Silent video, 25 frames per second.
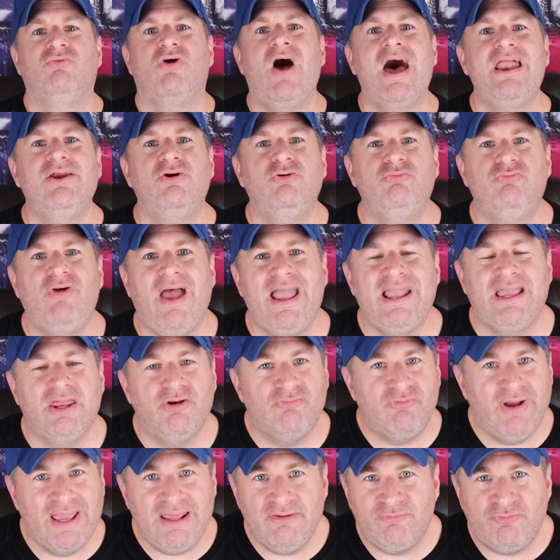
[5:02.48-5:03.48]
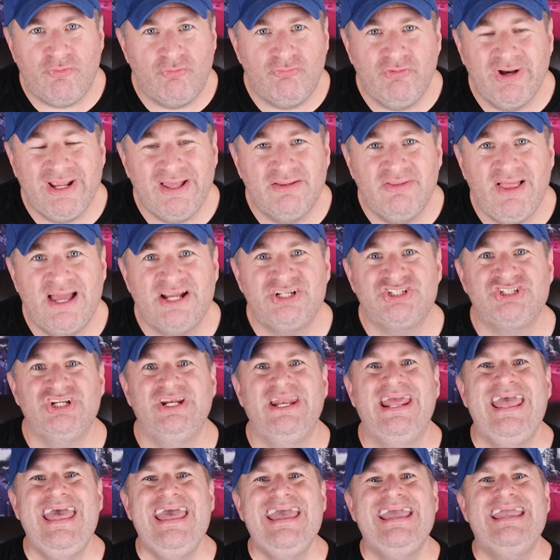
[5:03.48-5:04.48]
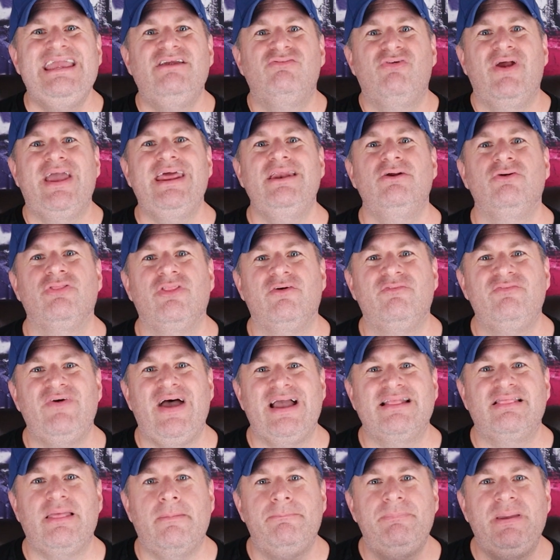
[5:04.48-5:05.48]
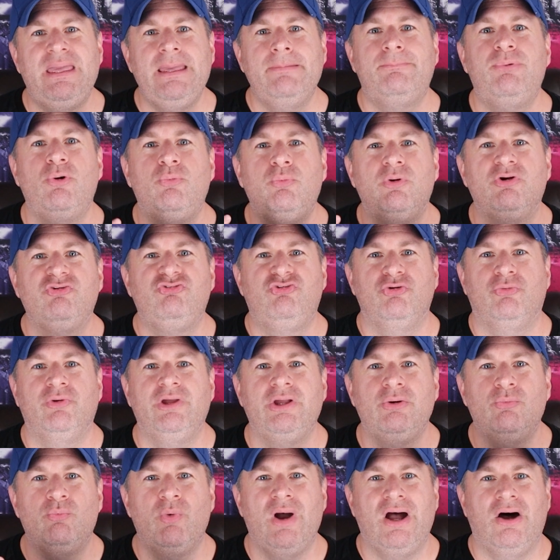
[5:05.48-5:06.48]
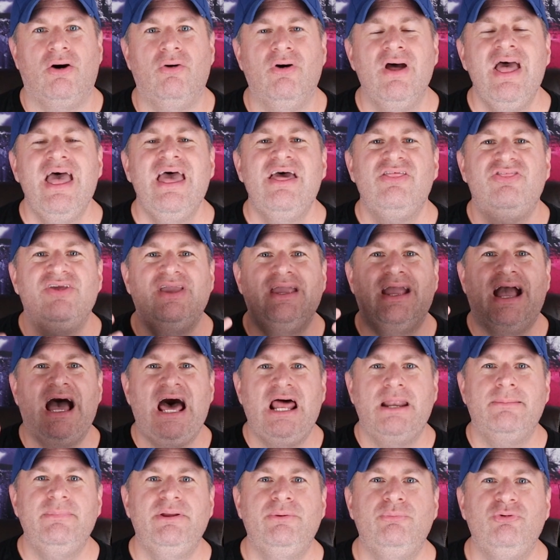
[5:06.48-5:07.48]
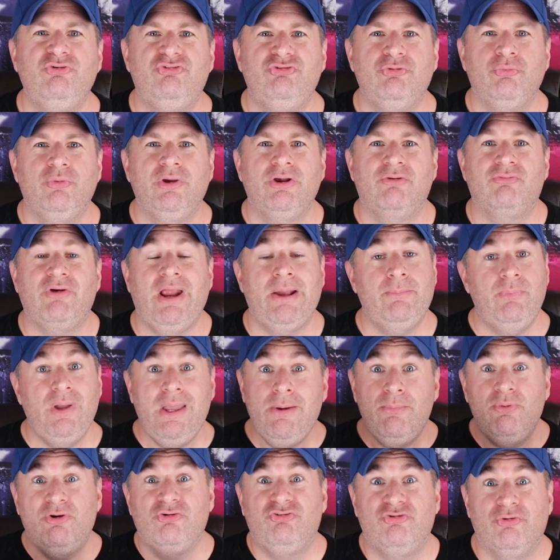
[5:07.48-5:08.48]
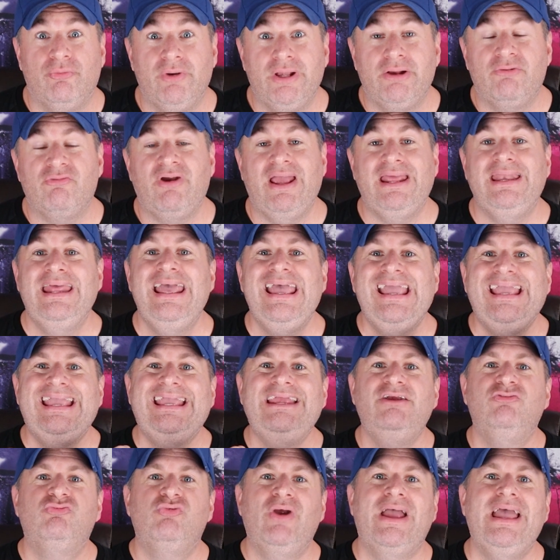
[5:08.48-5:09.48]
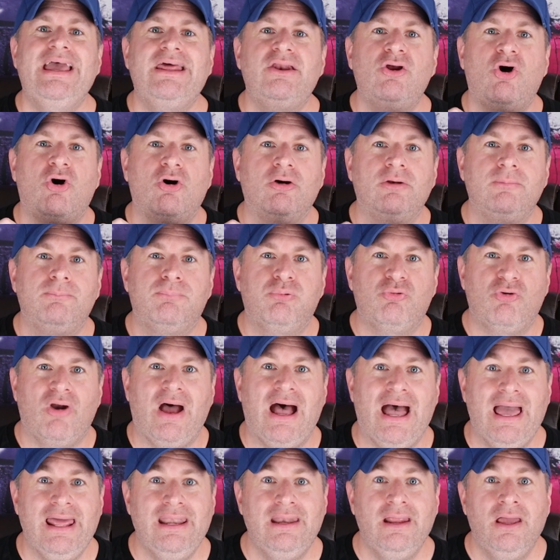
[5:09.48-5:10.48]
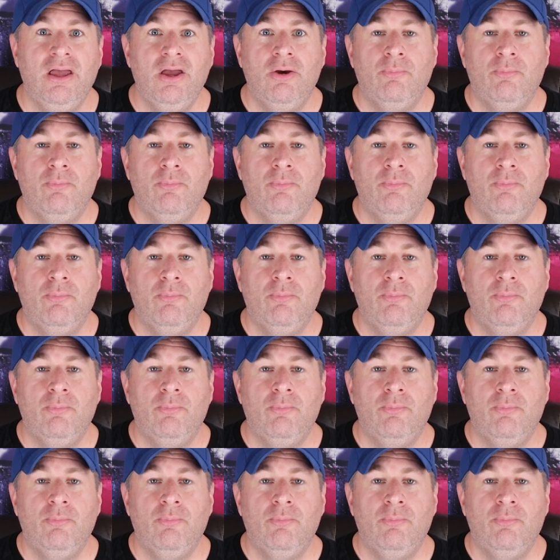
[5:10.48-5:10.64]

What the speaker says: Ronald Reagan ran for re-election, he ran on the fact that people were doing well. The economy was doing great. We were doing great. He ran on pride.